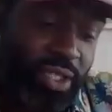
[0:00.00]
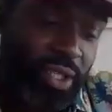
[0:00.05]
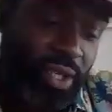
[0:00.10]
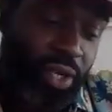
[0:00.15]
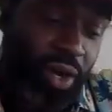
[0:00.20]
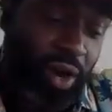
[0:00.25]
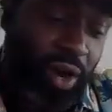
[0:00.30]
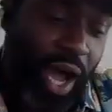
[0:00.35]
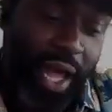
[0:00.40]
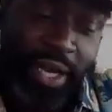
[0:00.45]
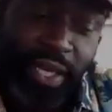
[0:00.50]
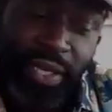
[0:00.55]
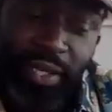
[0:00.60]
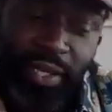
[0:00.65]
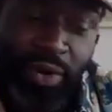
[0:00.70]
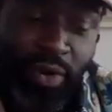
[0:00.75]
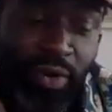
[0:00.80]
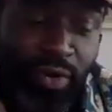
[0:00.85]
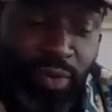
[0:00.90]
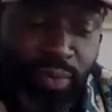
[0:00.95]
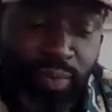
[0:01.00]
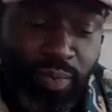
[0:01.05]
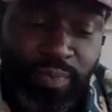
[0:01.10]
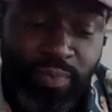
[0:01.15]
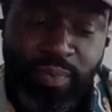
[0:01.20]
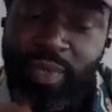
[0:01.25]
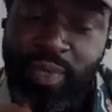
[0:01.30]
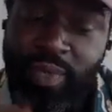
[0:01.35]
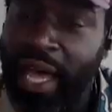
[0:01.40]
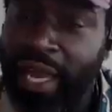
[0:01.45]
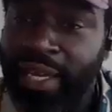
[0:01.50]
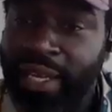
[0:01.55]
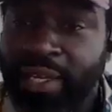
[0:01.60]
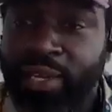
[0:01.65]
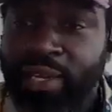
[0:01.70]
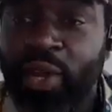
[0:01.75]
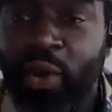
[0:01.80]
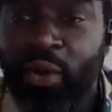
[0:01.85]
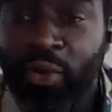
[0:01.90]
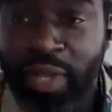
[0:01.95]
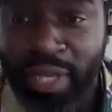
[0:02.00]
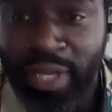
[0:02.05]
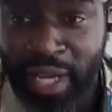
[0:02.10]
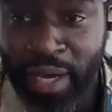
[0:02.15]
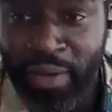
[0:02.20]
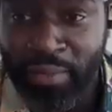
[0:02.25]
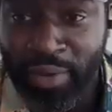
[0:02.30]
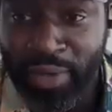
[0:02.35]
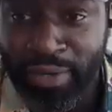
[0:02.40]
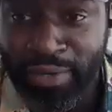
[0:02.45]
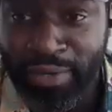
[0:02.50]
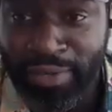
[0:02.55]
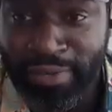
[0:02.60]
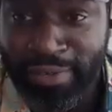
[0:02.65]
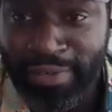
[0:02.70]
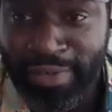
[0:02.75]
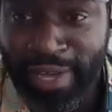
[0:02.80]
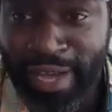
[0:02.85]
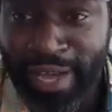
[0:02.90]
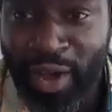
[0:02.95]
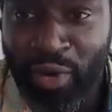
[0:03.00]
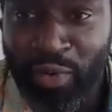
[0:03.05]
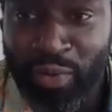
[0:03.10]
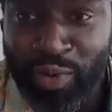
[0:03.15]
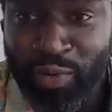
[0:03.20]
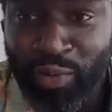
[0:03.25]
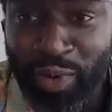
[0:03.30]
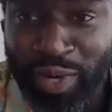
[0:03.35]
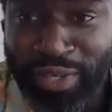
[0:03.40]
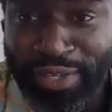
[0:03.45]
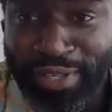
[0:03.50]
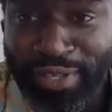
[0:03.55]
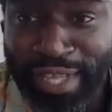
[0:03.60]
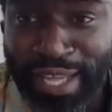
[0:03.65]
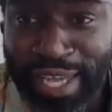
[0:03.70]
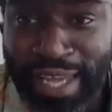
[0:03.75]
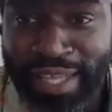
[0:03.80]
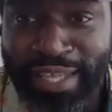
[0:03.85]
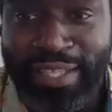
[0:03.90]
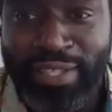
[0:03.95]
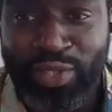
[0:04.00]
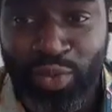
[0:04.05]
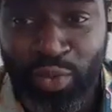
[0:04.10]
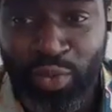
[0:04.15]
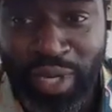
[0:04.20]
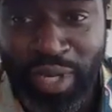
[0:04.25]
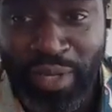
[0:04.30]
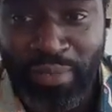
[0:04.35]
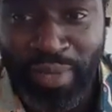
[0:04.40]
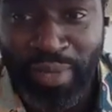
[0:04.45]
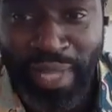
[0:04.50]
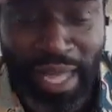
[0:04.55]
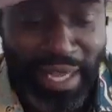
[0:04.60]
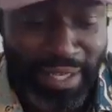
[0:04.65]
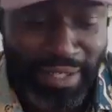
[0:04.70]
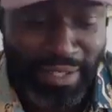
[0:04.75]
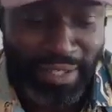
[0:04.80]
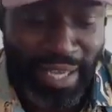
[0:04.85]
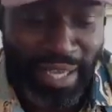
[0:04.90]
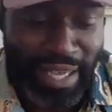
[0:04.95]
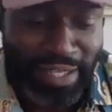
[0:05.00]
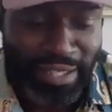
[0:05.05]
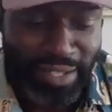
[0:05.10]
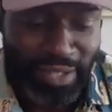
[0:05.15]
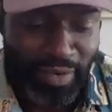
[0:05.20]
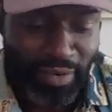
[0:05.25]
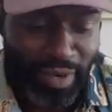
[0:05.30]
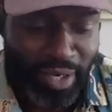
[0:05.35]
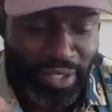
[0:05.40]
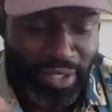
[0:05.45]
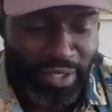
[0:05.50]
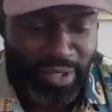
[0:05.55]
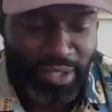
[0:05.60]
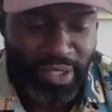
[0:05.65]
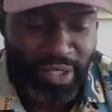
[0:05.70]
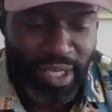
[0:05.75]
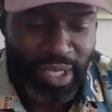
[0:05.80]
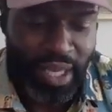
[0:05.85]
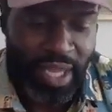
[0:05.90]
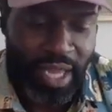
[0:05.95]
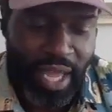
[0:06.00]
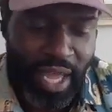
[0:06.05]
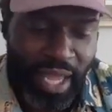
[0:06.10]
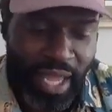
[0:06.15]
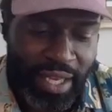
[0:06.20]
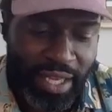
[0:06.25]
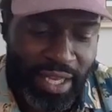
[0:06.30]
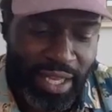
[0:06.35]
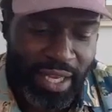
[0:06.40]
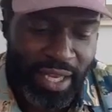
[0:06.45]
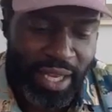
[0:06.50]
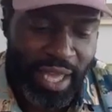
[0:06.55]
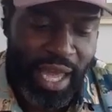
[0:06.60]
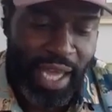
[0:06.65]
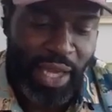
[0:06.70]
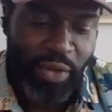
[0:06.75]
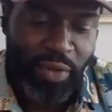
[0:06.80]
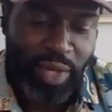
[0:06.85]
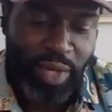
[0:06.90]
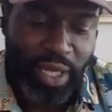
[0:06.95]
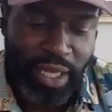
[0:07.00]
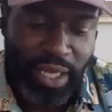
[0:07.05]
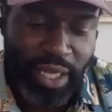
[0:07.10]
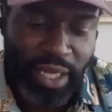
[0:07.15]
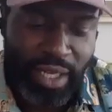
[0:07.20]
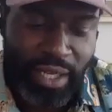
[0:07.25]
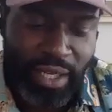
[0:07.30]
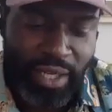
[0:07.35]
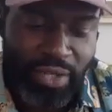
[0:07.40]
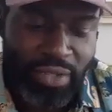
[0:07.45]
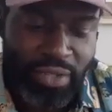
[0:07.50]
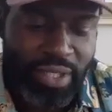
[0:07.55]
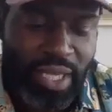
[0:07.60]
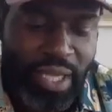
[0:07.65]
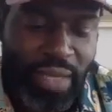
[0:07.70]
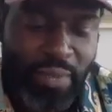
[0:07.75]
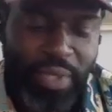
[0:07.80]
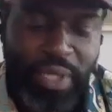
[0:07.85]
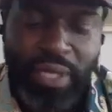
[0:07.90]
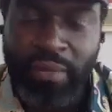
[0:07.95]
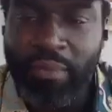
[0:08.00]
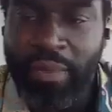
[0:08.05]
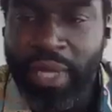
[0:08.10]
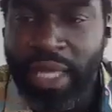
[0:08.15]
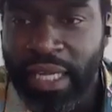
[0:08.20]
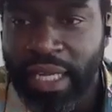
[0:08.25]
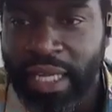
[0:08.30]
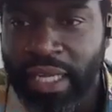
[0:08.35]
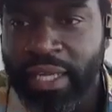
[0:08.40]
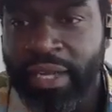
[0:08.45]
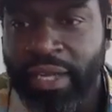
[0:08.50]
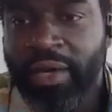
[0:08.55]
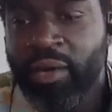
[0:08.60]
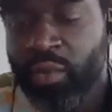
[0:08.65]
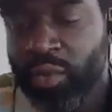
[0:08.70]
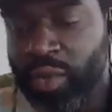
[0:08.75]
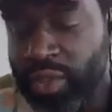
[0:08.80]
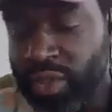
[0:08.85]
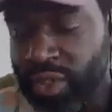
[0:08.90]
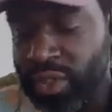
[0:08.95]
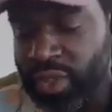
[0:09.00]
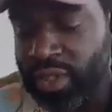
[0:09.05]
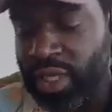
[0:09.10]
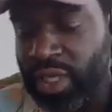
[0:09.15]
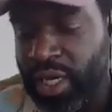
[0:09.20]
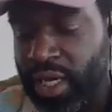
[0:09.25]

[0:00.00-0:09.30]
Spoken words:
to know. I didn't know the number. I always wondered that 20 Black casting directors, and then the Equity and Entertainment Committee, which is